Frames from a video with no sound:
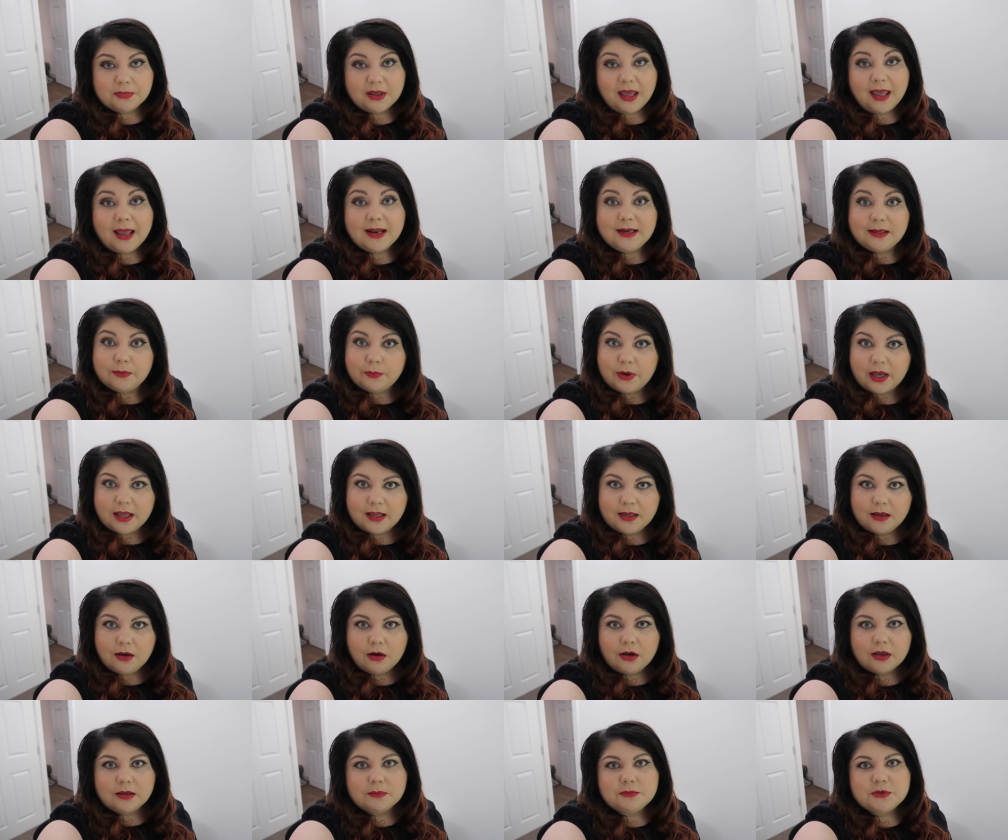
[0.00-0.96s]
But
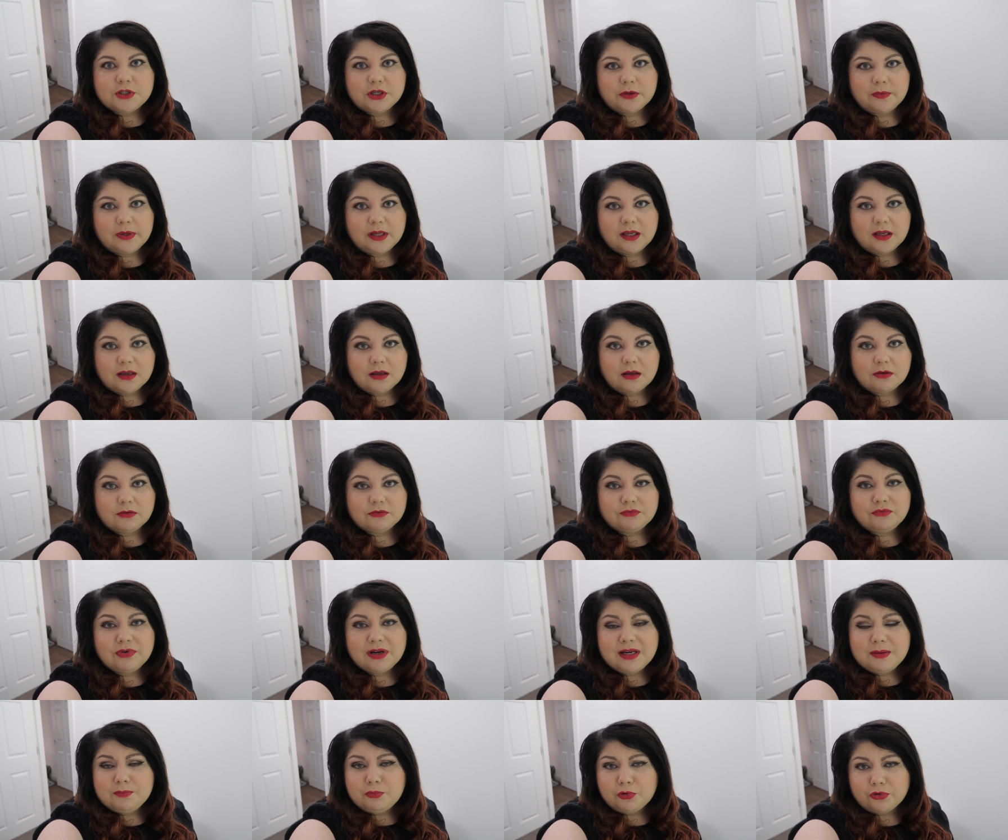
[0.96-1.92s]
anyway, I am doing
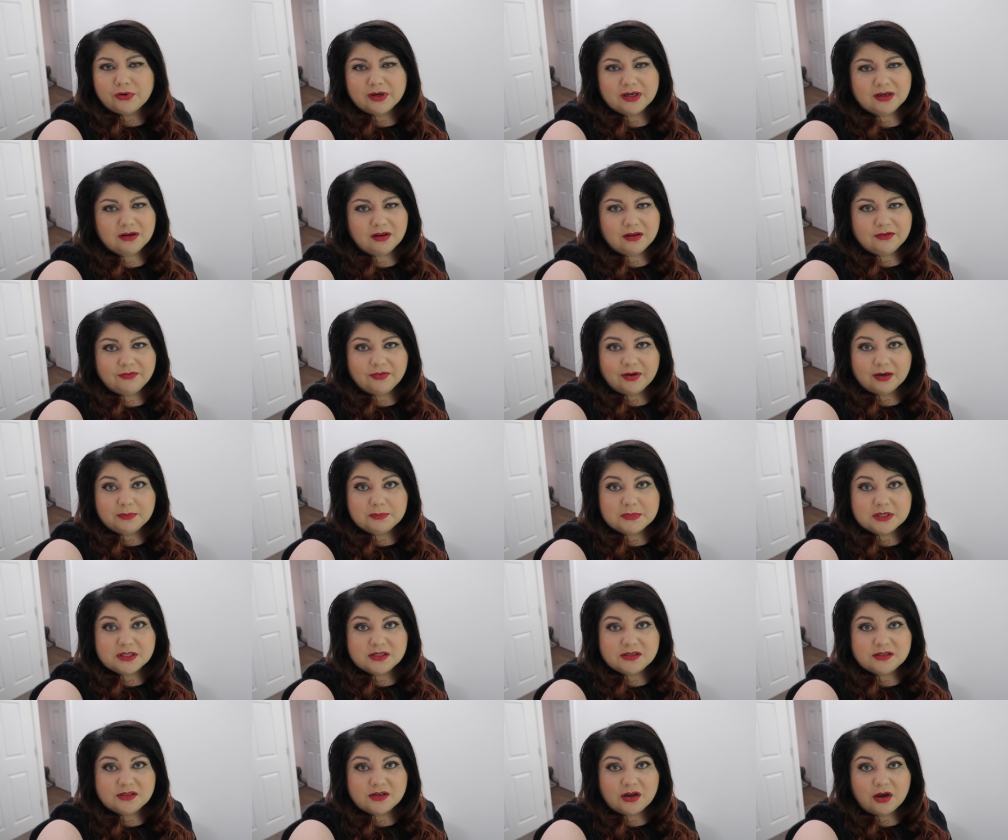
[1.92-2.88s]
really boring life
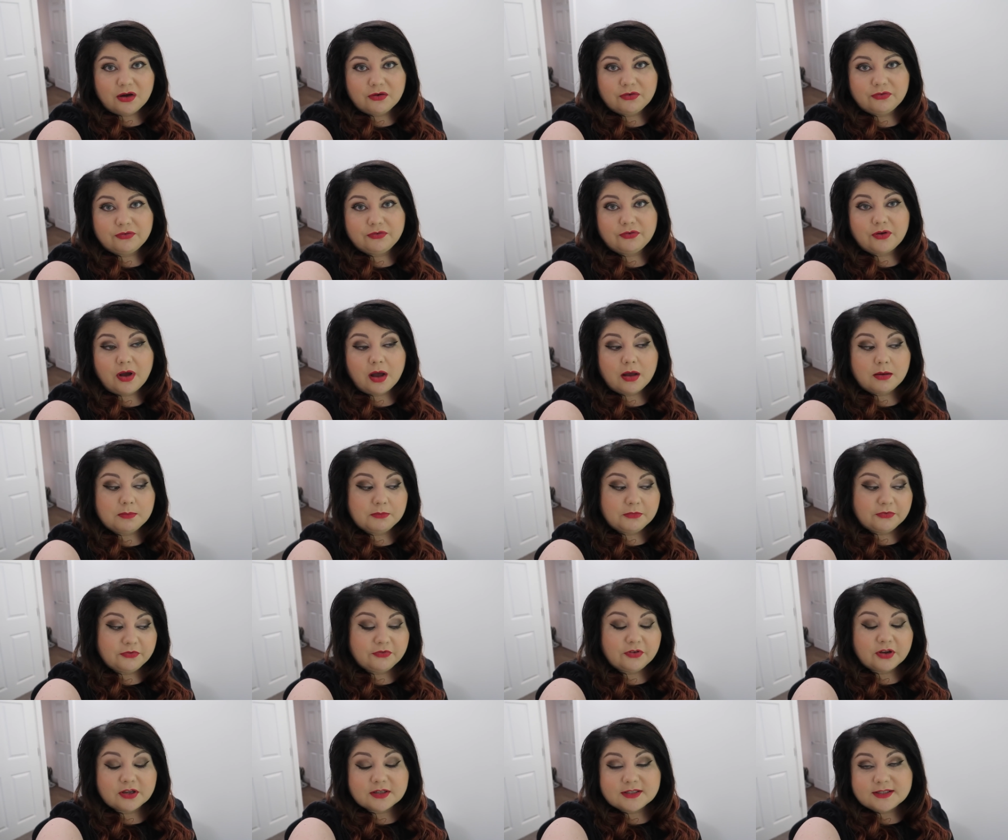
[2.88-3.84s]
admin stuff um,
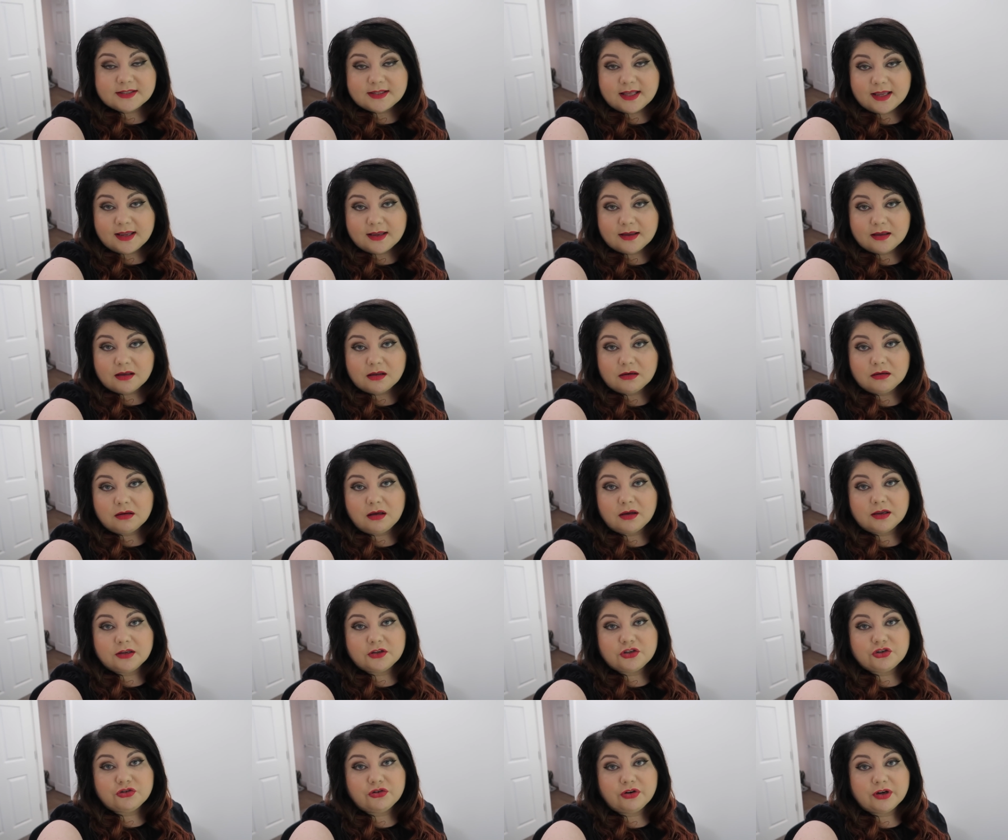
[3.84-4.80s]
first thing,
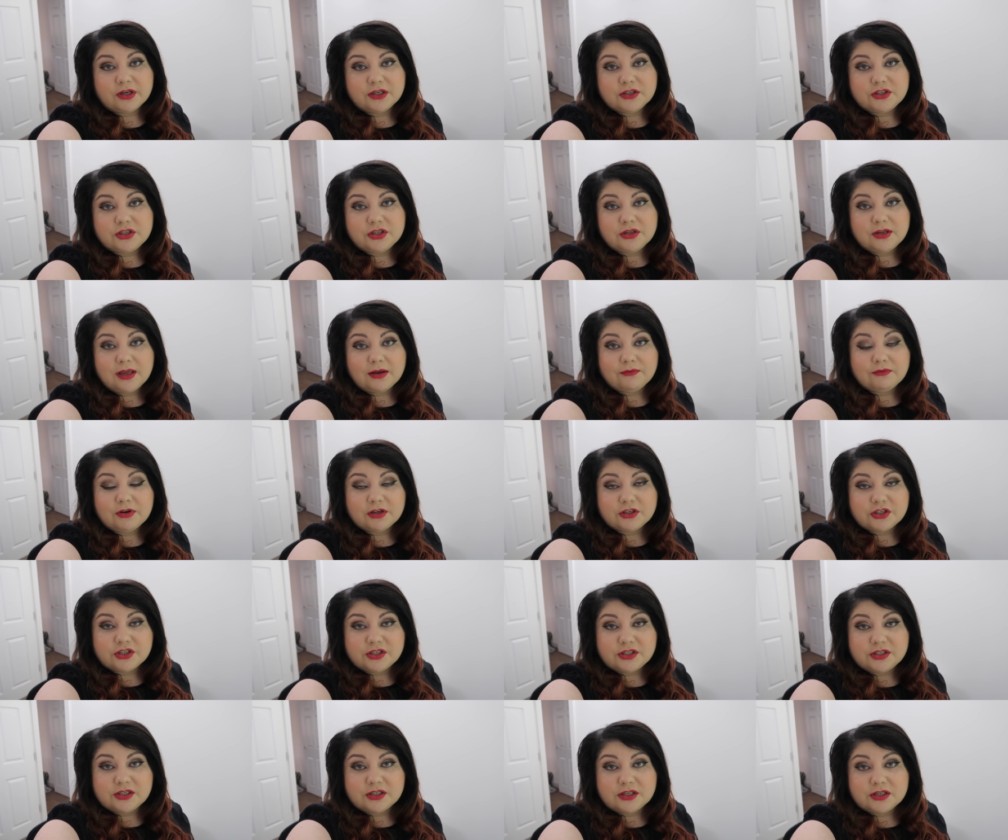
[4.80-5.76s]
like trying to get
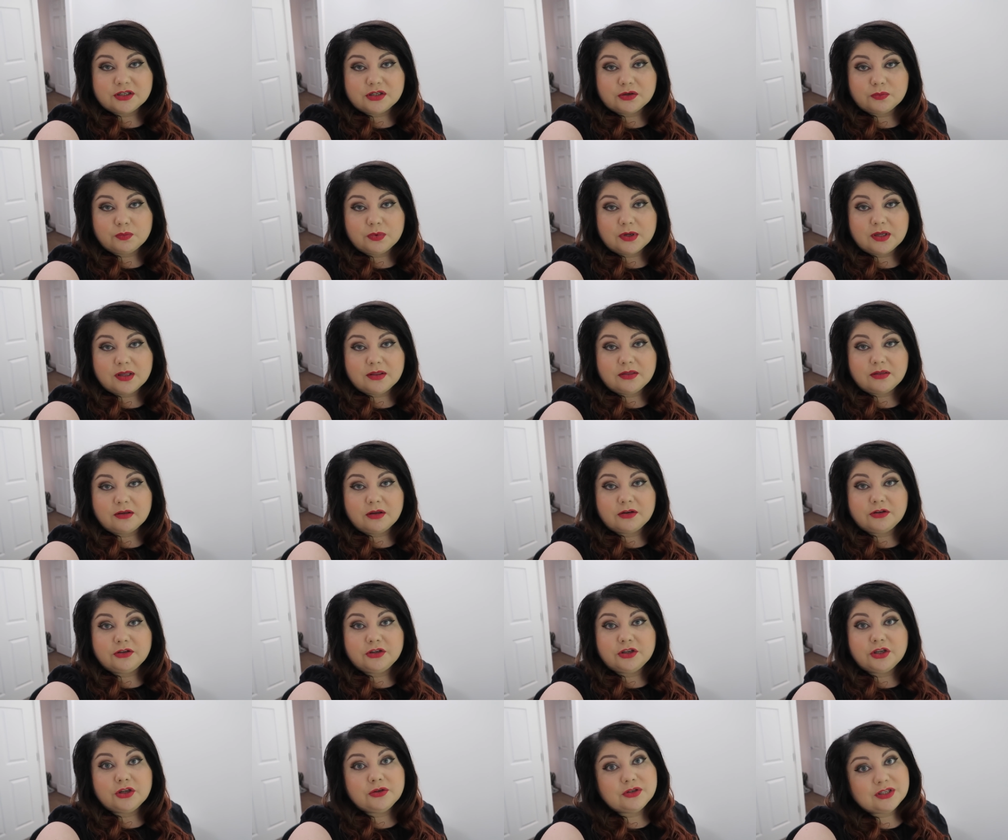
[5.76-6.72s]
registered with a
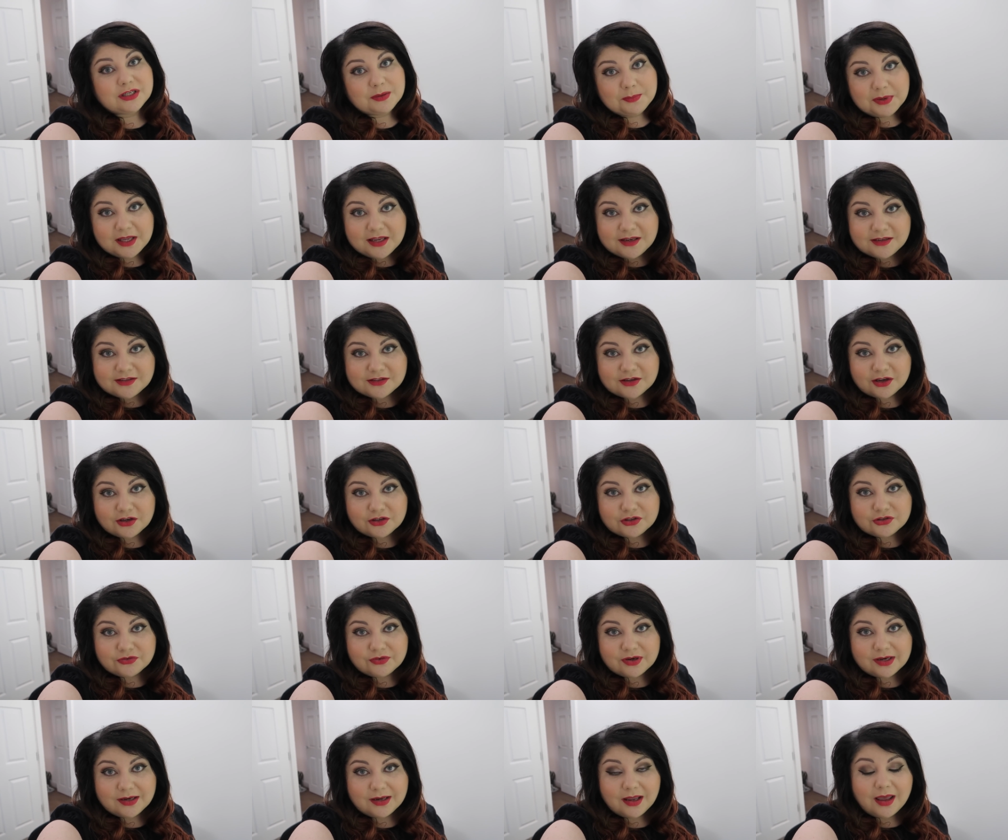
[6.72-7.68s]
new G P
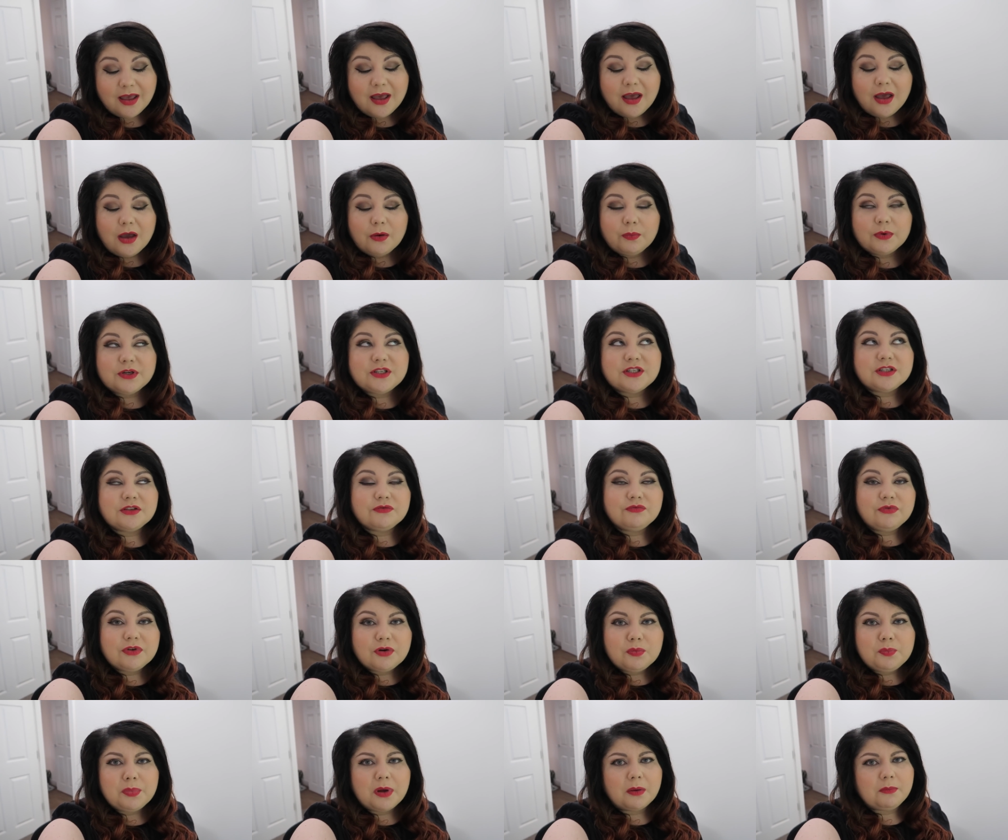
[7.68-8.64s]
surgery, which is a
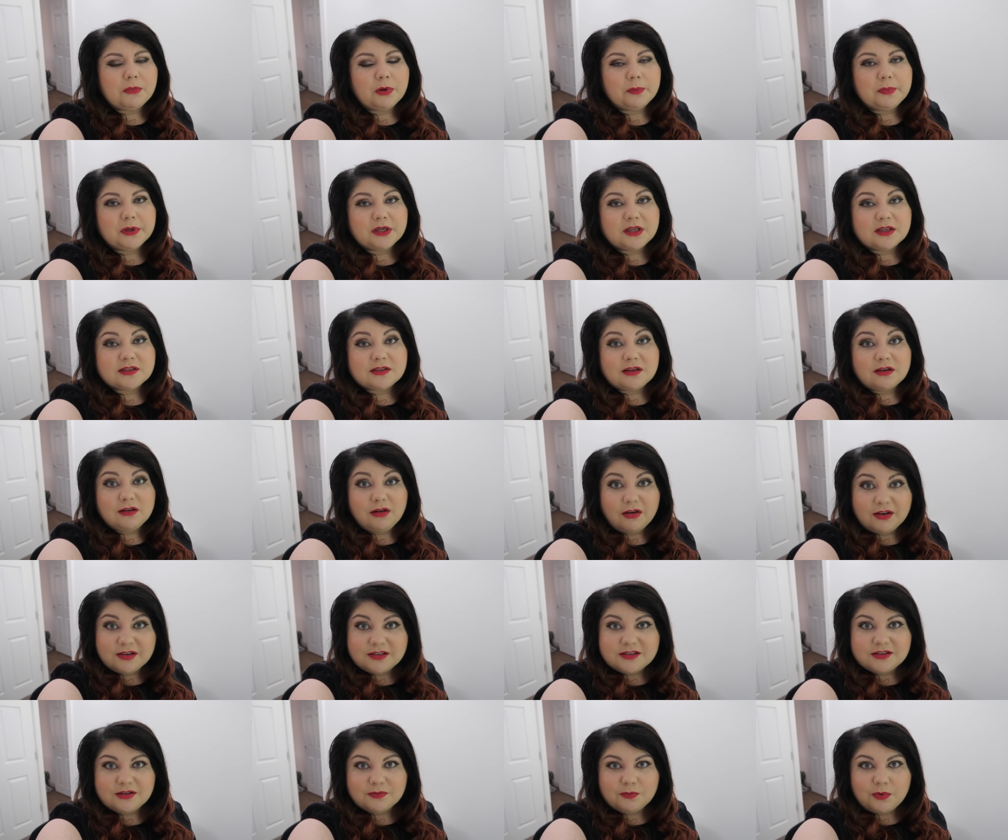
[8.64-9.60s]
real bummer because I
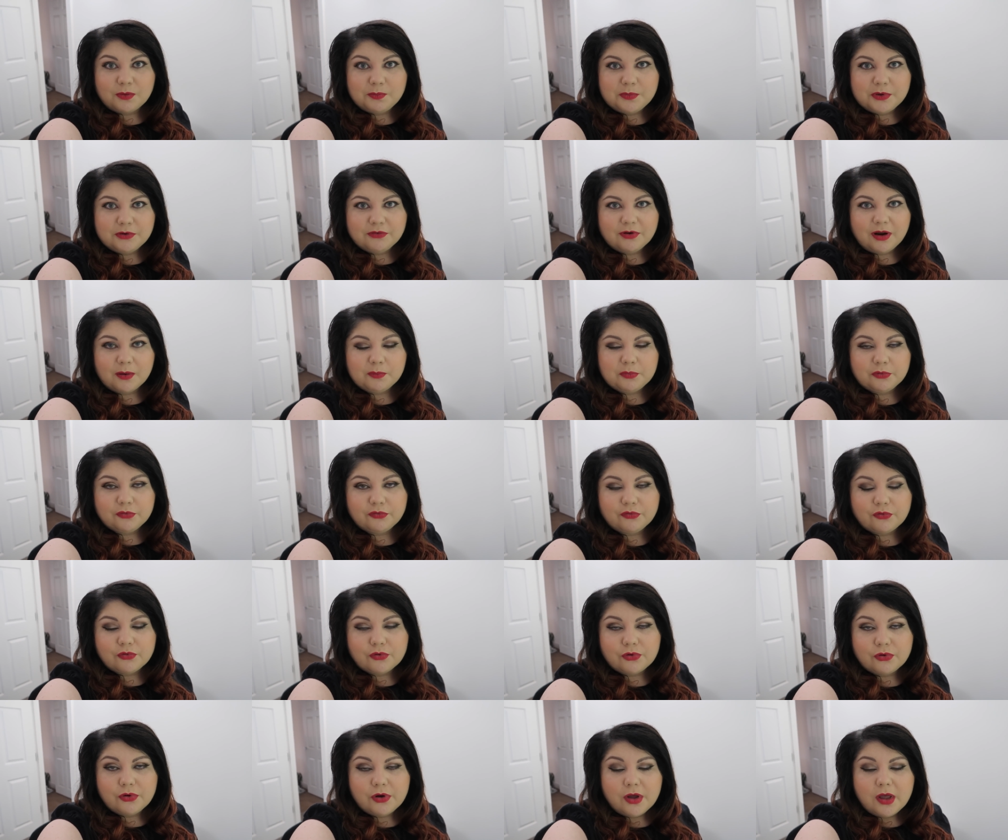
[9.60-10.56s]
liked the one we were at
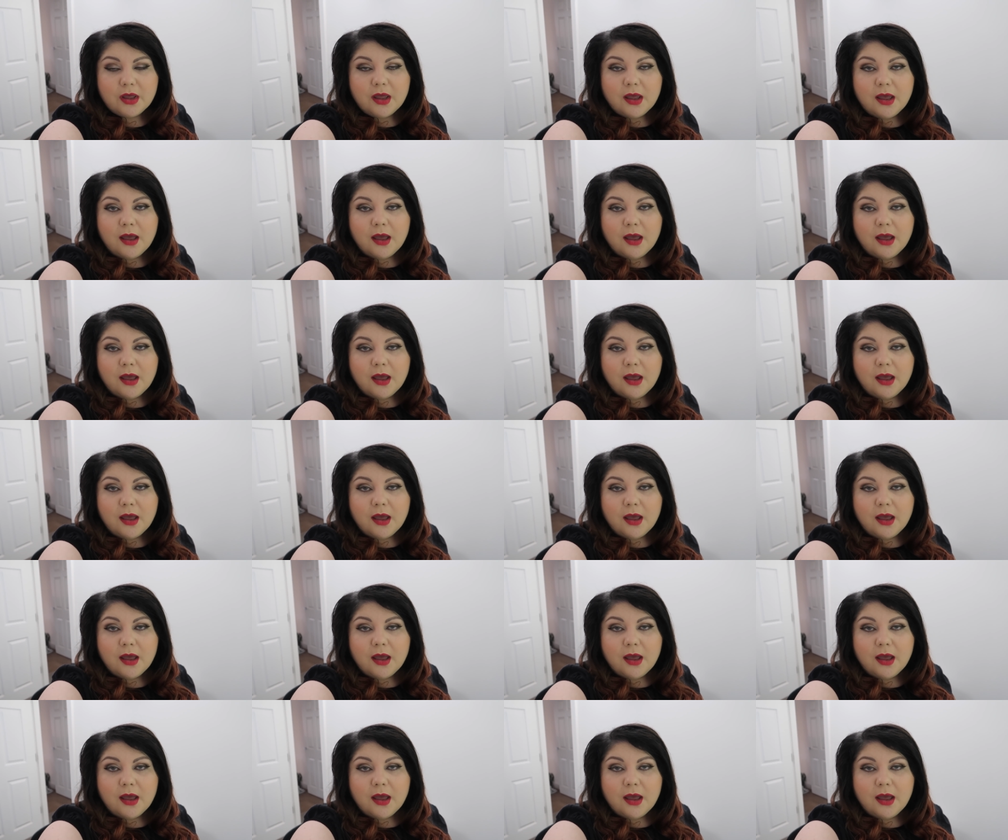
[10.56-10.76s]
before,